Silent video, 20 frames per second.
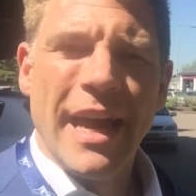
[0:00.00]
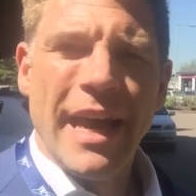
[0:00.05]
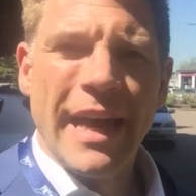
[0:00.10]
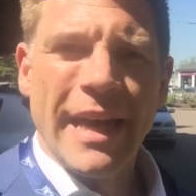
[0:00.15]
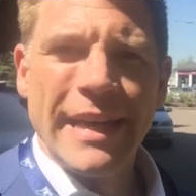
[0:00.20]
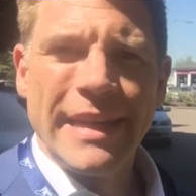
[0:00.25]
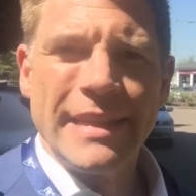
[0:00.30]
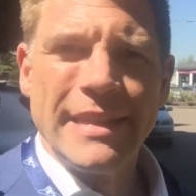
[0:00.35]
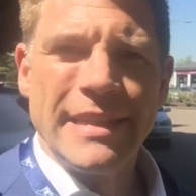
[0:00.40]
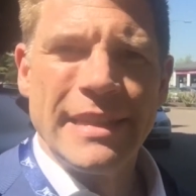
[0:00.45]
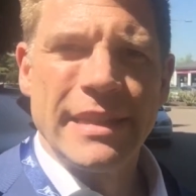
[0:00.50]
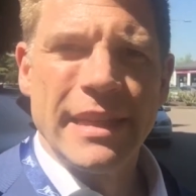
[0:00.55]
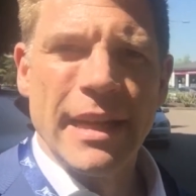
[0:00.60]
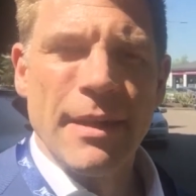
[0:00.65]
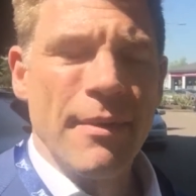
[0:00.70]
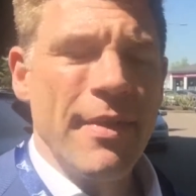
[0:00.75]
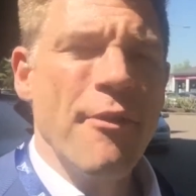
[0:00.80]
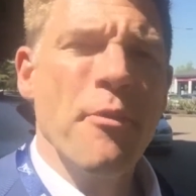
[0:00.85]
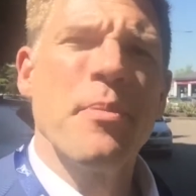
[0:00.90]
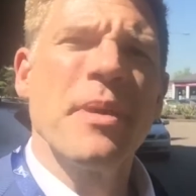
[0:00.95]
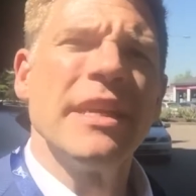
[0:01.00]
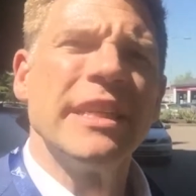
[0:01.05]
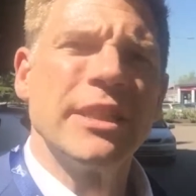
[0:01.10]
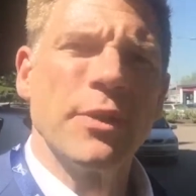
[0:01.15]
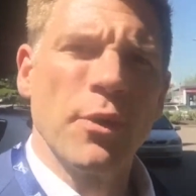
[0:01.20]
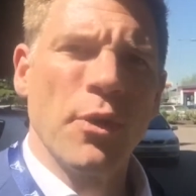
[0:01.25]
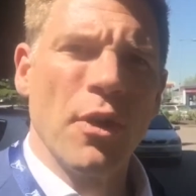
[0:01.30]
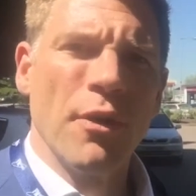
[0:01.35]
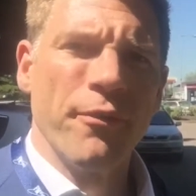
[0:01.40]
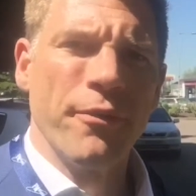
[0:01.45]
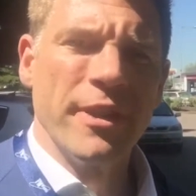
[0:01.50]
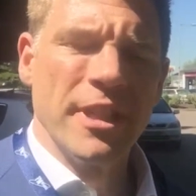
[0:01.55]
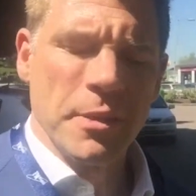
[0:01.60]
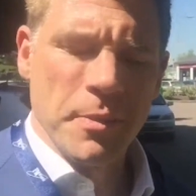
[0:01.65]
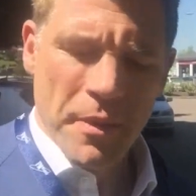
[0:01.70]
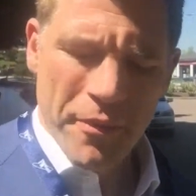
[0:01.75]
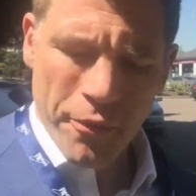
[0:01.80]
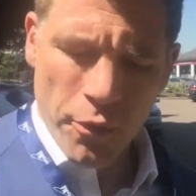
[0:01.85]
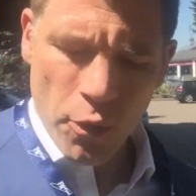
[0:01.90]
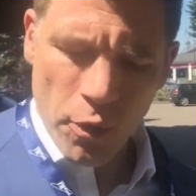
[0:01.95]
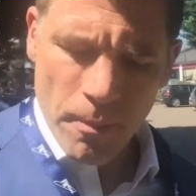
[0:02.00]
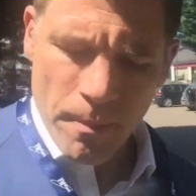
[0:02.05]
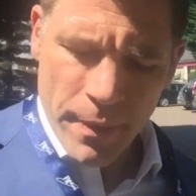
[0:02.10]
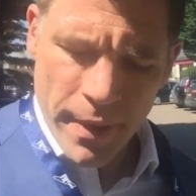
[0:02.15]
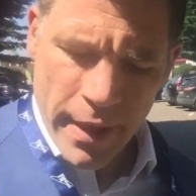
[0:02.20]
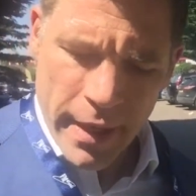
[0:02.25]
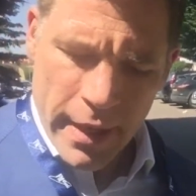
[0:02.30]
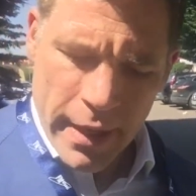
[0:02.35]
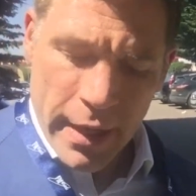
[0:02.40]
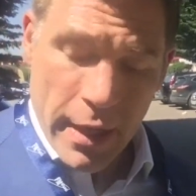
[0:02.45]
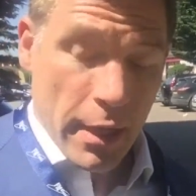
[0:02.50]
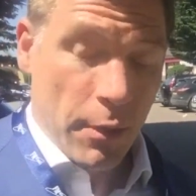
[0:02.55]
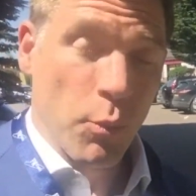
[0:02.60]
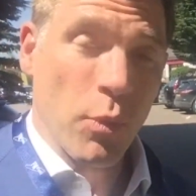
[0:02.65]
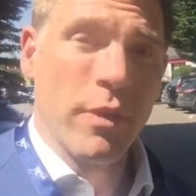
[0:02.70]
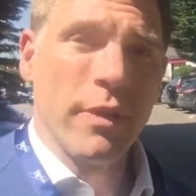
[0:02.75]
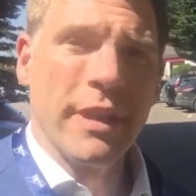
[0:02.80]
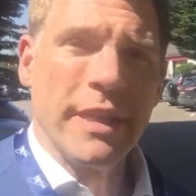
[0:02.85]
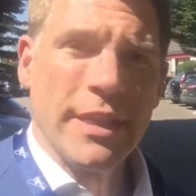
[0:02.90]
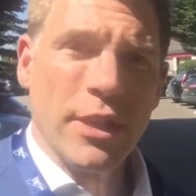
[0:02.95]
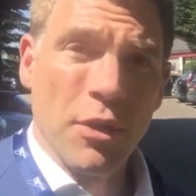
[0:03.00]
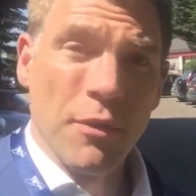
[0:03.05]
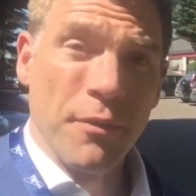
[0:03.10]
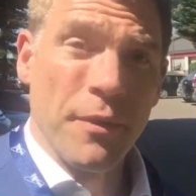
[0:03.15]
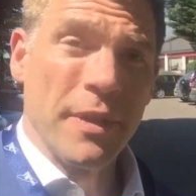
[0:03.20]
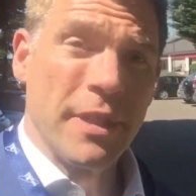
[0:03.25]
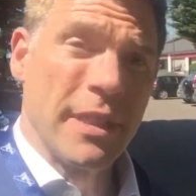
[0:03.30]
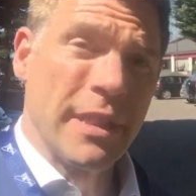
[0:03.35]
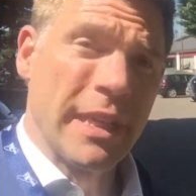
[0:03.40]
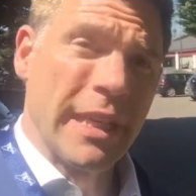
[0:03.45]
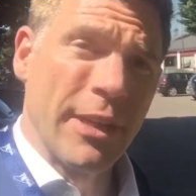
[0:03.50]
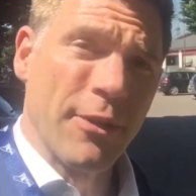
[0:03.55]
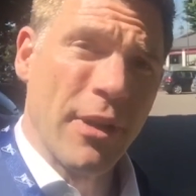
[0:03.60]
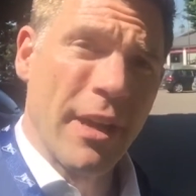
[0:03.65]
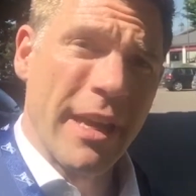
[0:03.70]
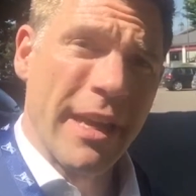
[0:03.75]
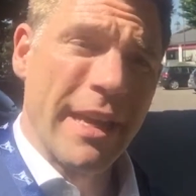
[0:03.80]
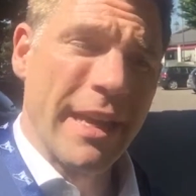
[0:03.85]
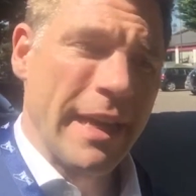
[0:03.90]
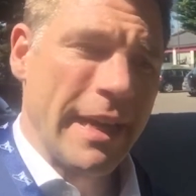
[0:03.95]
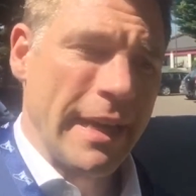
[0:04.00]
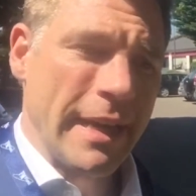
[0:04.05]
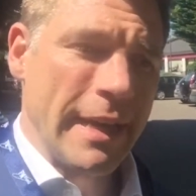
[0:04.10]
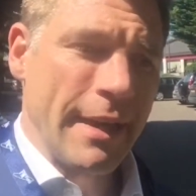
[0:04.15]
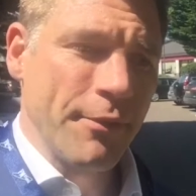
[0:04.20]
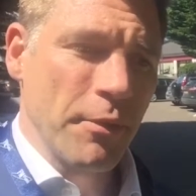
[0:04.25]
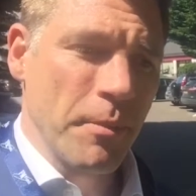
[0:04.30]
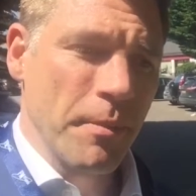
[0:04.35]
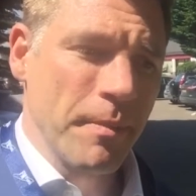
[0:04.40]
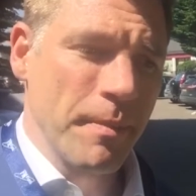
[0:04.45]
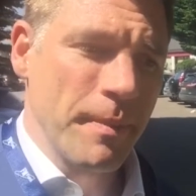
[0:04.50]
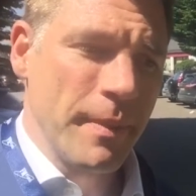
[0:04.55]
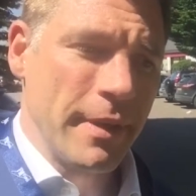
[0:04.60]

and uh, I've been to a conference before, uh, one of these conferences anyway, uh, having